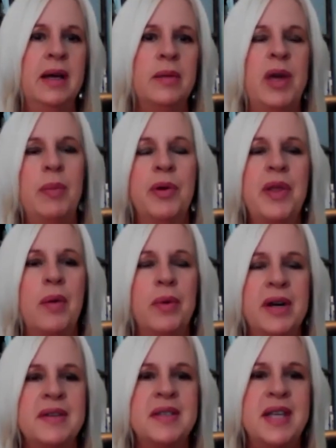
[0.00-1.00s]
People that
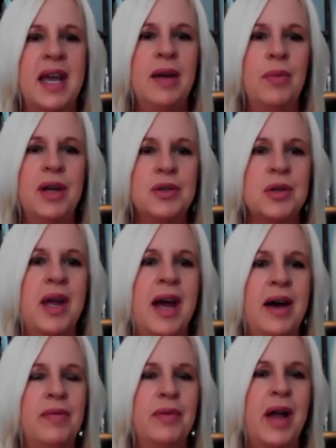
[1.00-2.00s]
want to stay, we usually
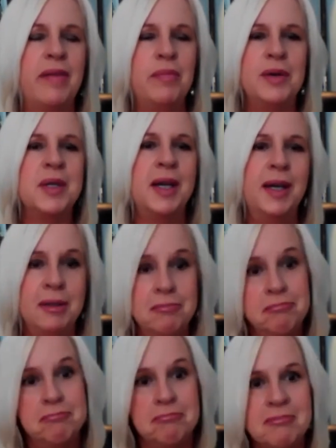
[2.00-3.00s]
have live music
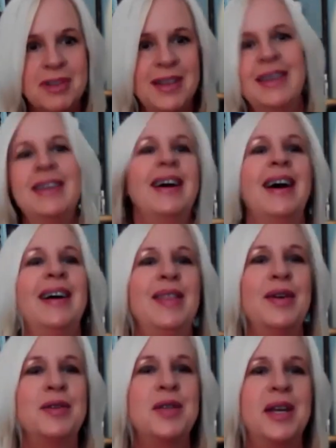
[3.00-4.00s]
on
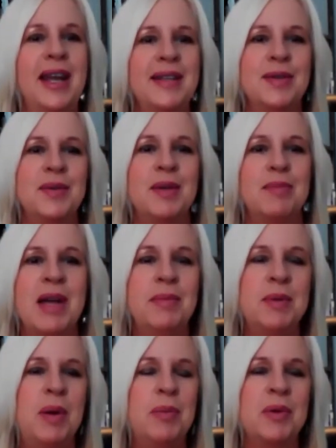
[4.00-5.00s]
Thursday nights. So
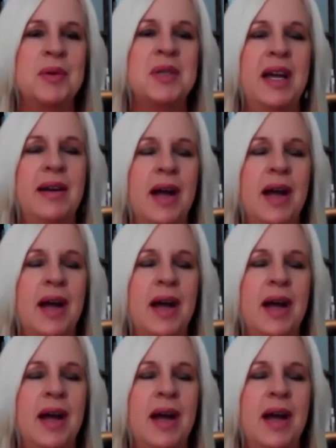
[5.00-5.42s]
sometimes people stay and